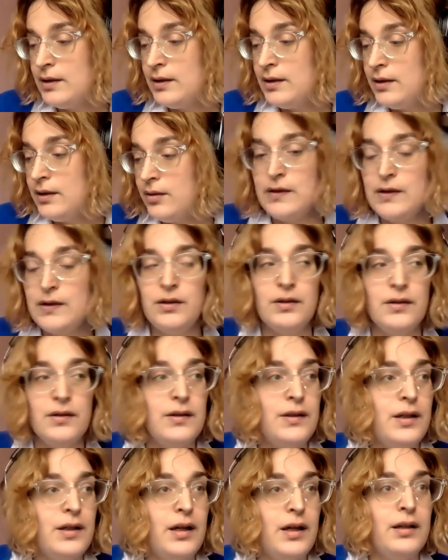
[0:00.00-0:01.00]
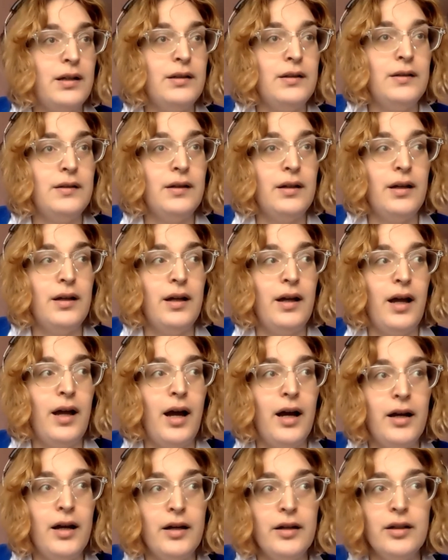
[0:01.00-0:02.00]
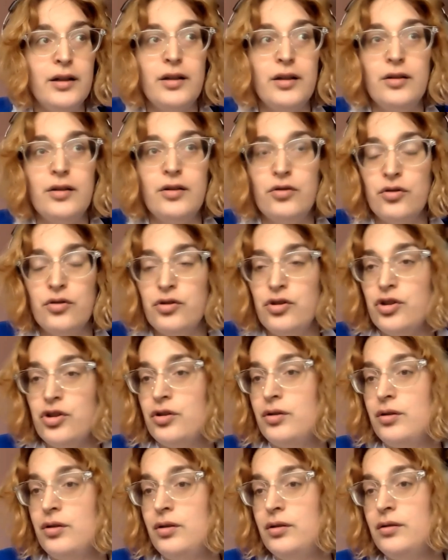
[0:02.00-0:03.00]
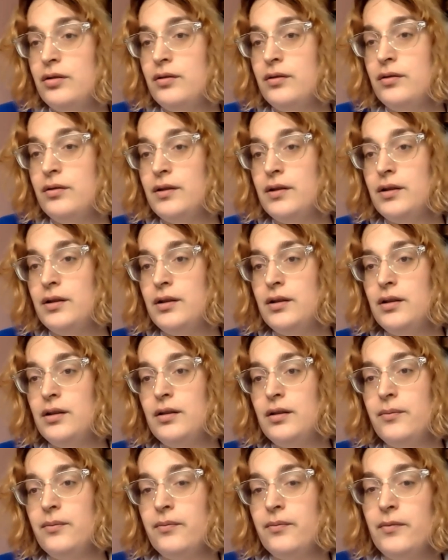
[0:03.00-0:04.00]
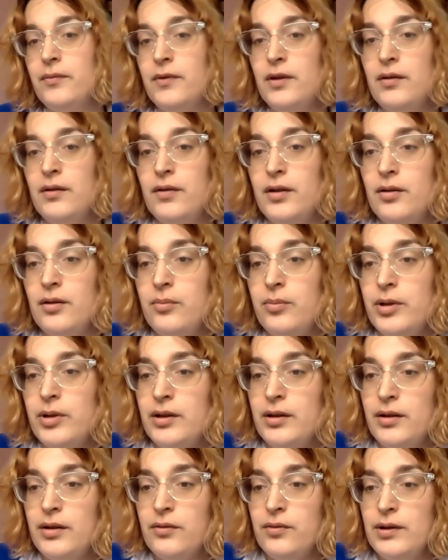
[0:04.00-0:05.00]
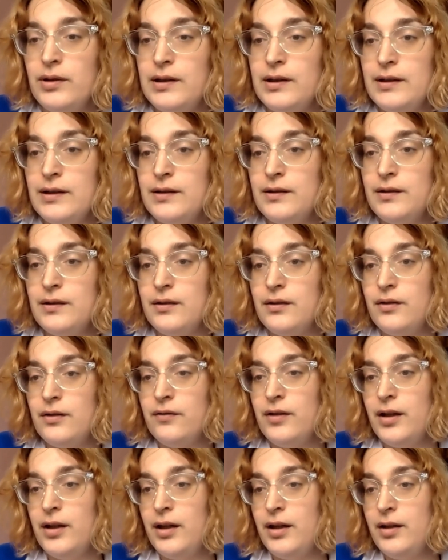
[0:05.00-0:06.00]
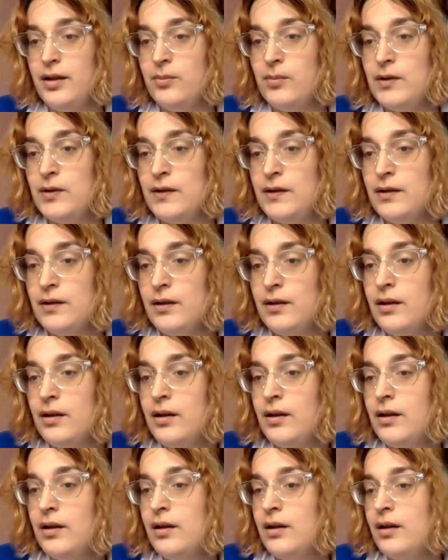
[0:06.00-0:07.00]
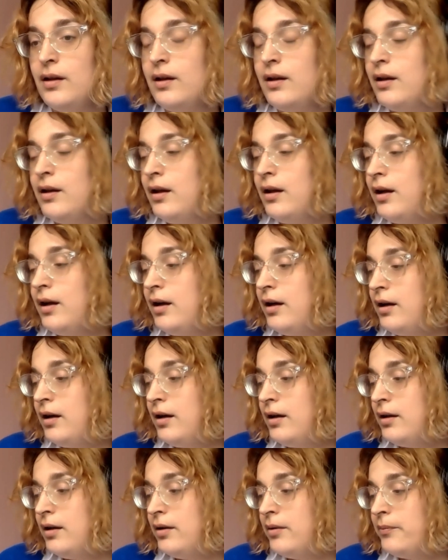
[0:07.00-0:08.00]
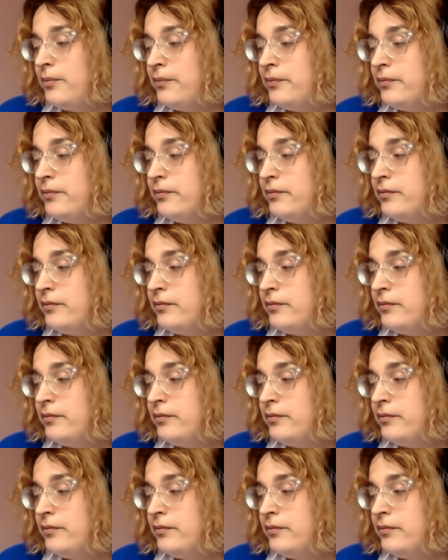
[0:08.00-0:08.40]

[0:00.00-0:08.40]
positions that are crucial to the development and release of games. They're